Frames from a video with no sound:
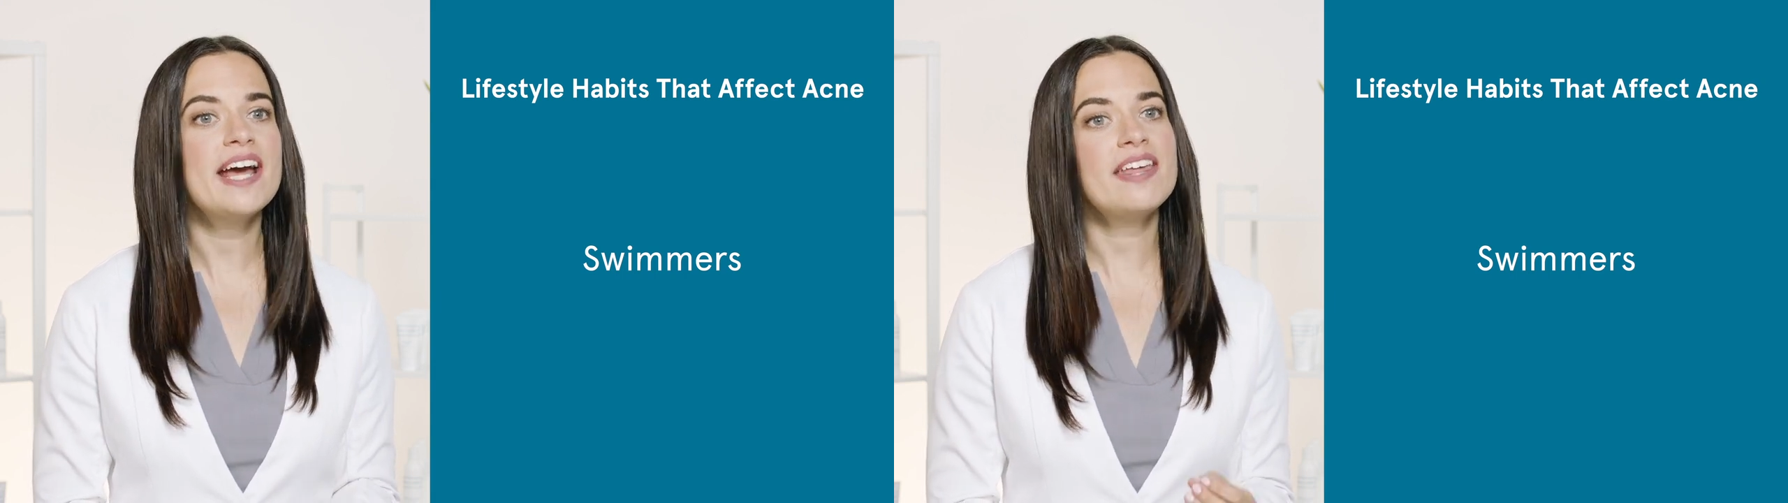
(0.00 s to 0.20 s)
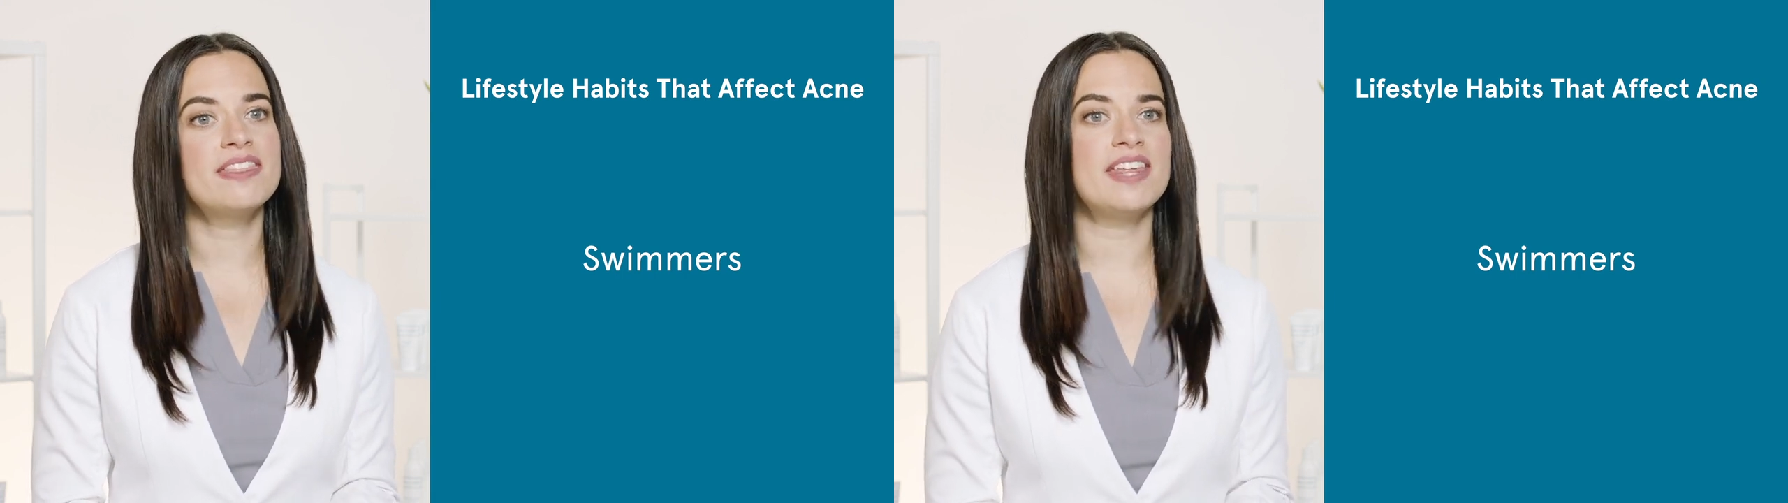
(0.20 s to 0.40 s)

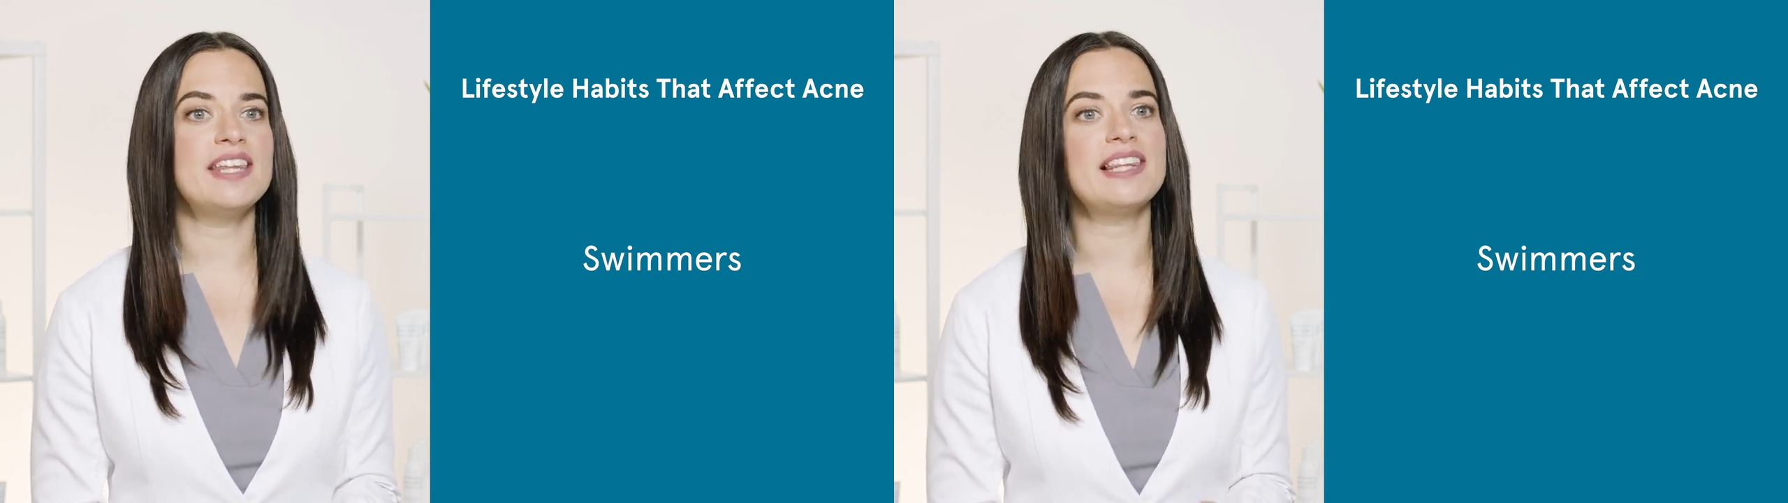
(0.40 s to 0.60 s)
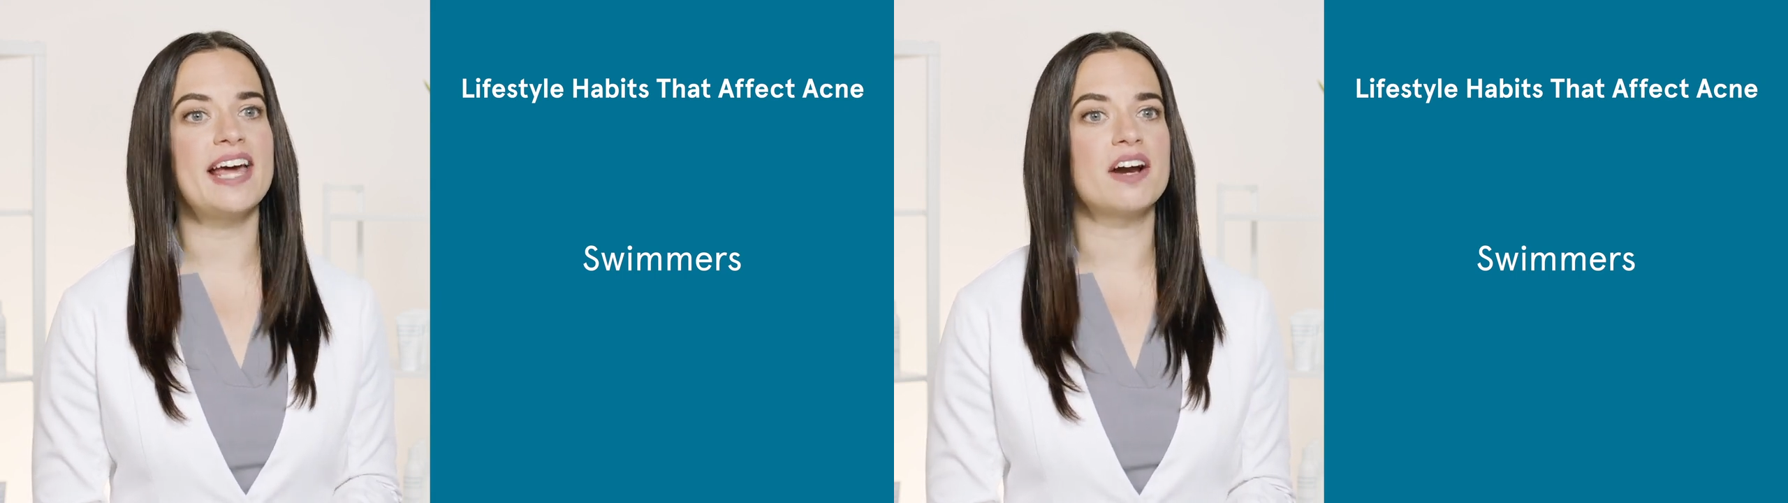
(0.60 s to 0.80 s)
a
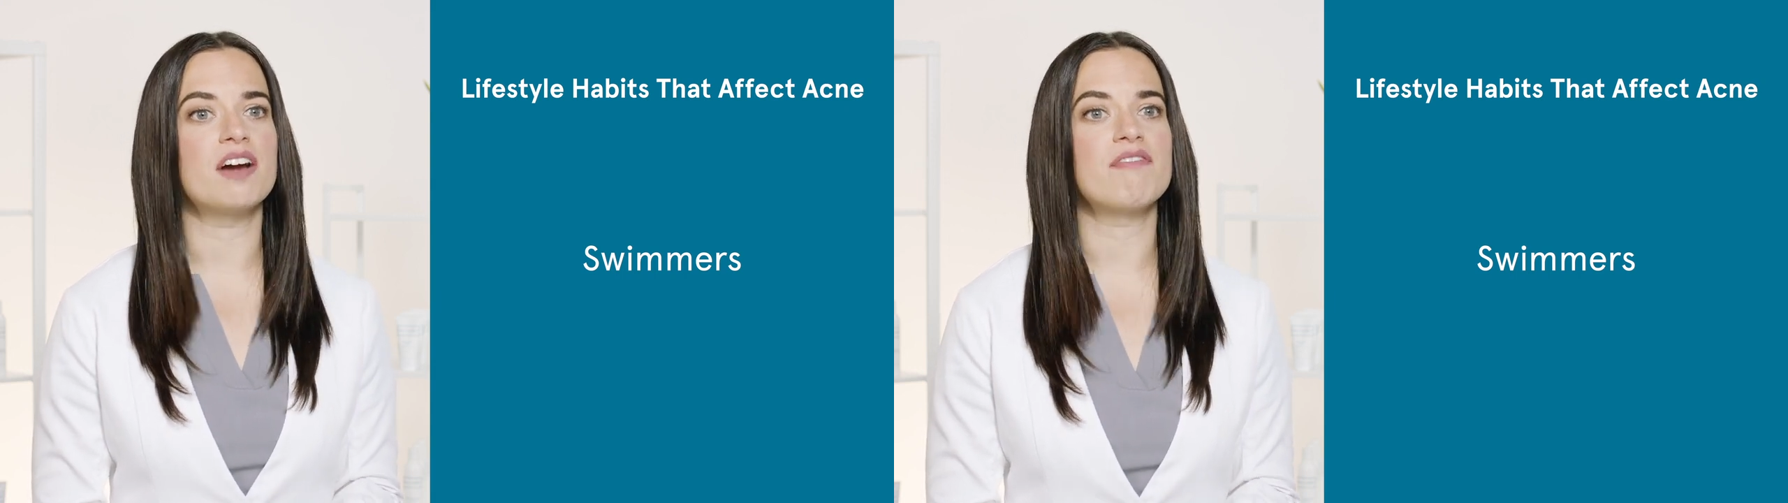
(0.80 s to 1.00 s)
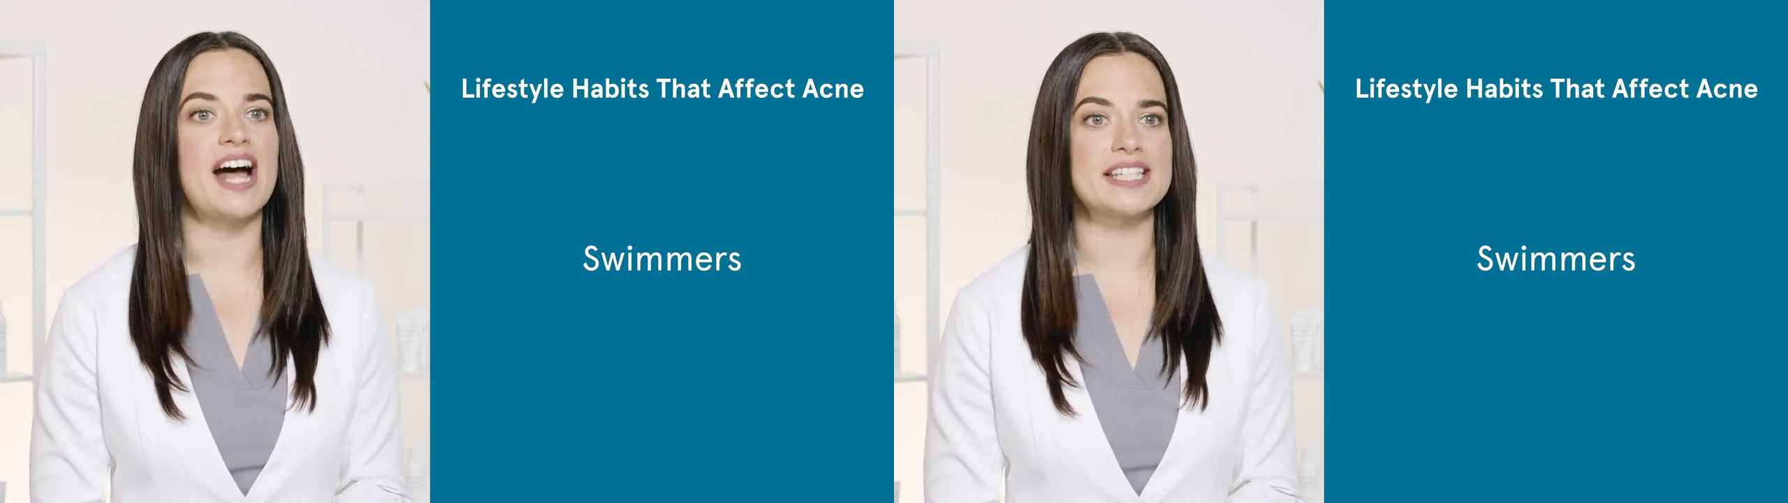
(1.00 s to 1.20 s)
thin layer
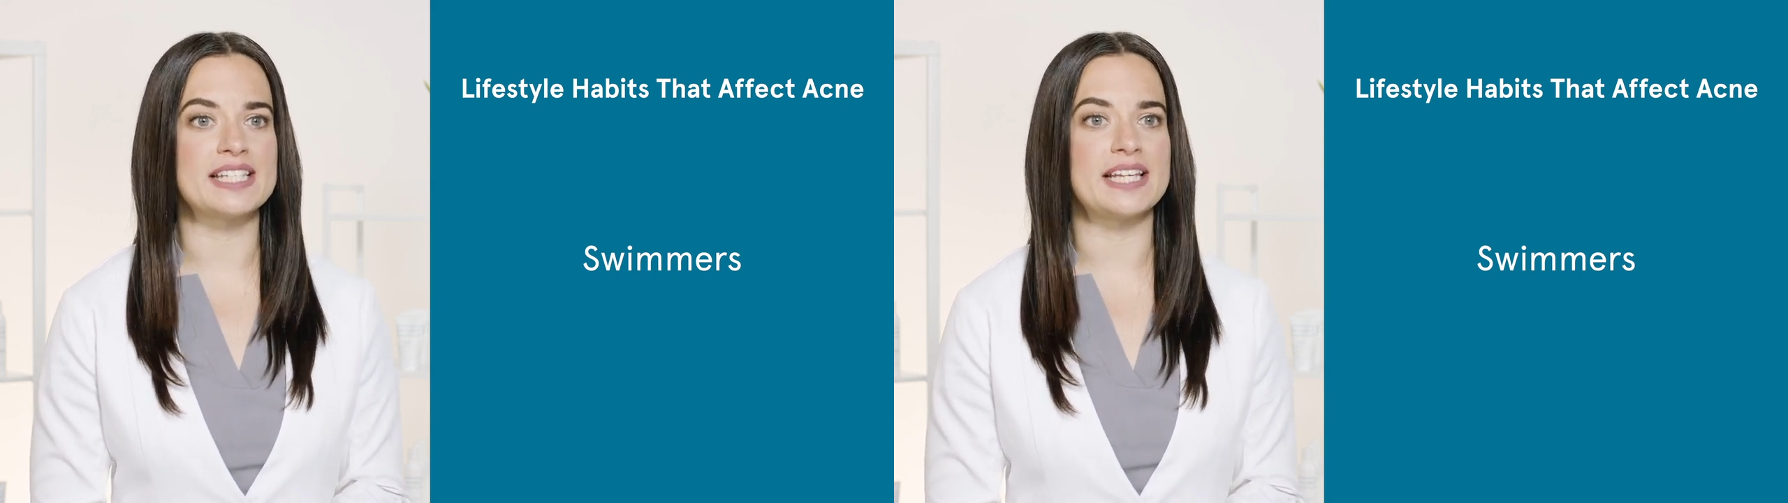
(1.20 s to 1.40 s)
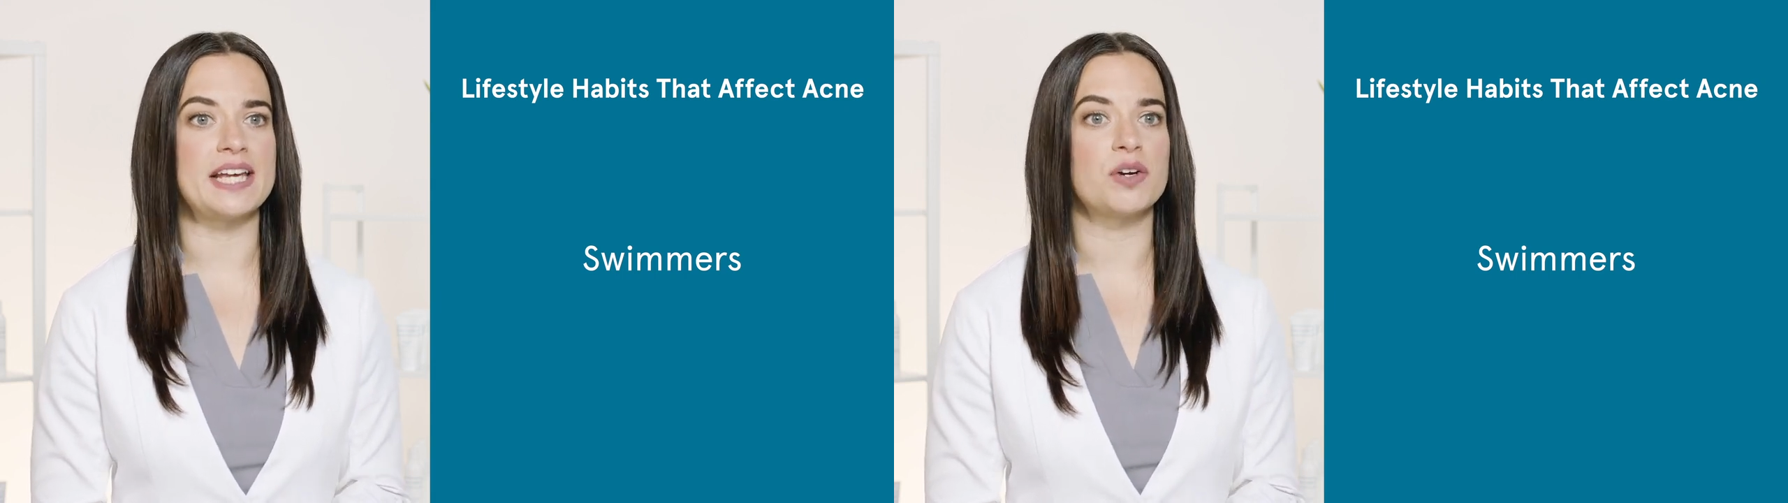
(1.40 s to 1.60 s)
of
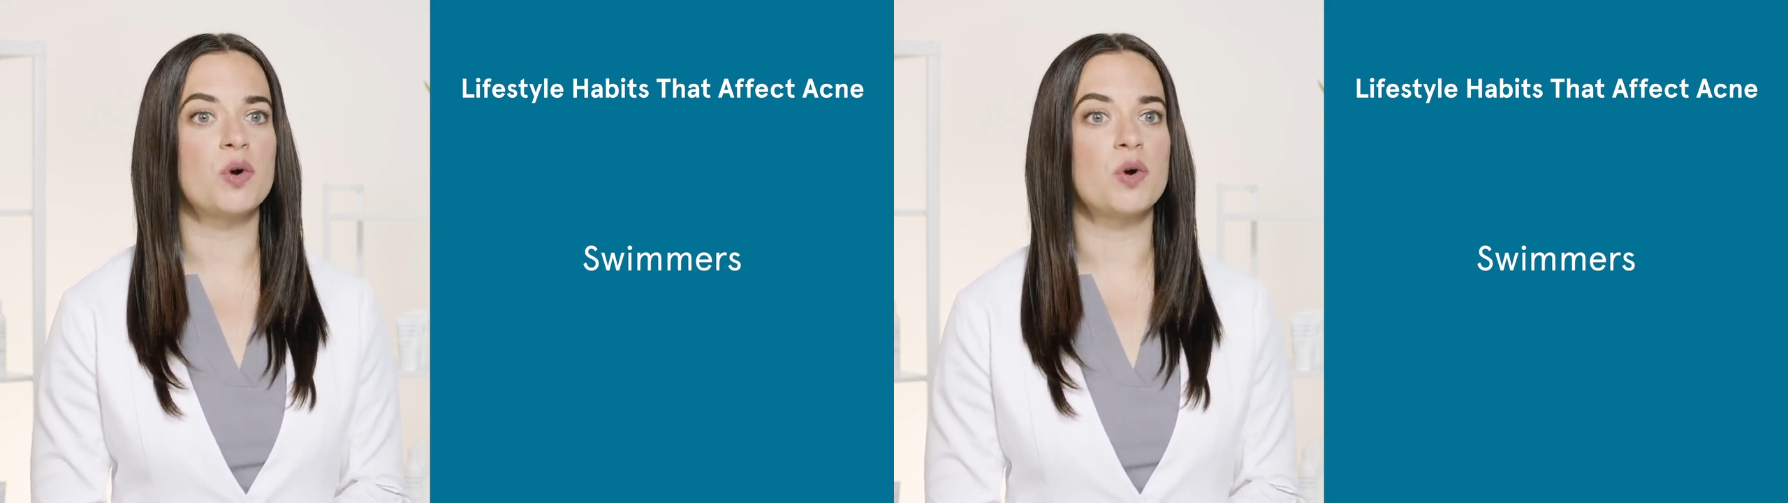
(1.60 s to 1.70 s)
Vaseline